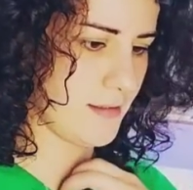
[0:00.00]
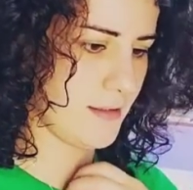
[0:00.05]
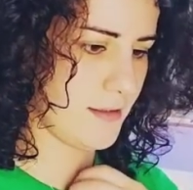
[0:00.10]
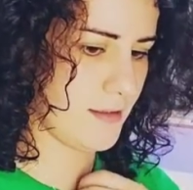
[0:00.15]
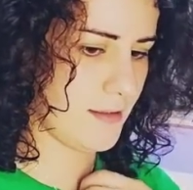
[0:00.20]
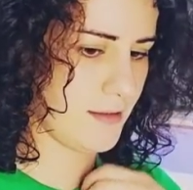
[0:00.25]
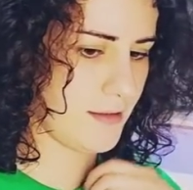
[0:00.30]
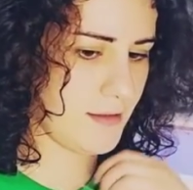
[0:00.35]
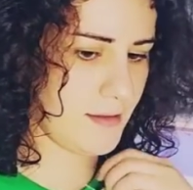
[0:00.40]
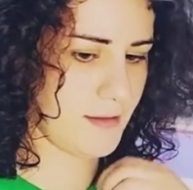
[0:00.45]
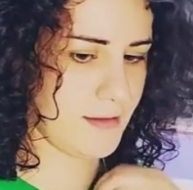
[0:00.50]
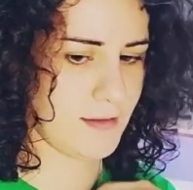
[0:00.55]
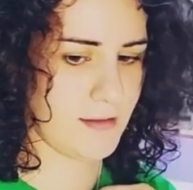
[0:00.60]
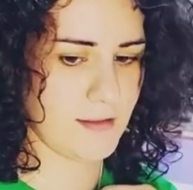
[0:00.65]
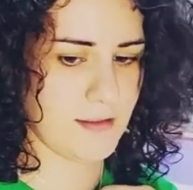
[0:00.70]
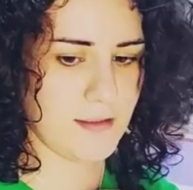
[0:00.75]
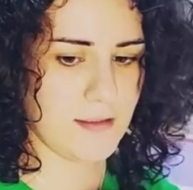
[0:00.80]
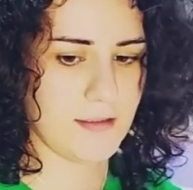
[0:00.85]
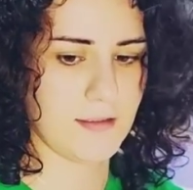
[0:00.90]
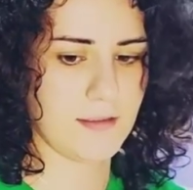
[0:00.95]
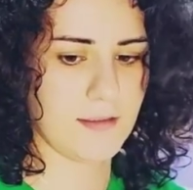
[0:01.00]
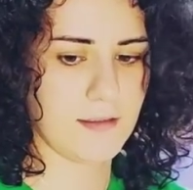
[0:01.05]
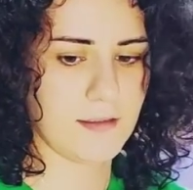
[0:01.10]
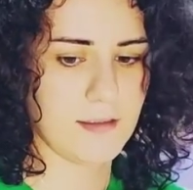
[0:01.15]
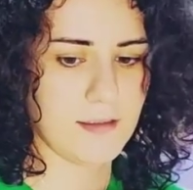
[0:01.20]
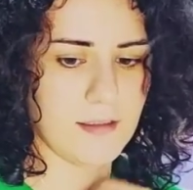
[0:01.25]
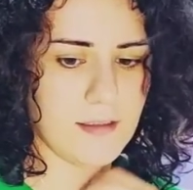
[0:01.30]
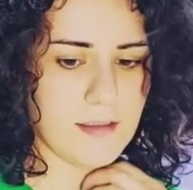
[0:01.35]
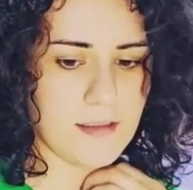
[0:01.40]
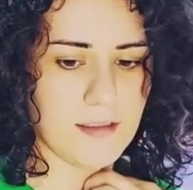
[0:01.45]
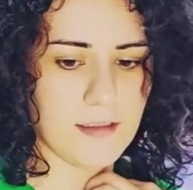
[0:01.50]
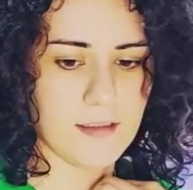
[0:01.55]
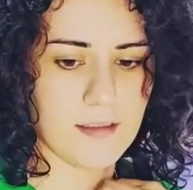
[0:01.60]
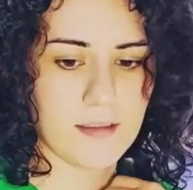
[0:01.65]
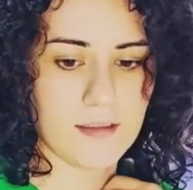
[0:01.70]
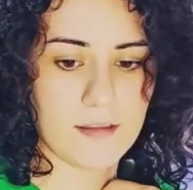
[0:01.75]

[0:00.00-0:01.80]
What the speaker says: (silence)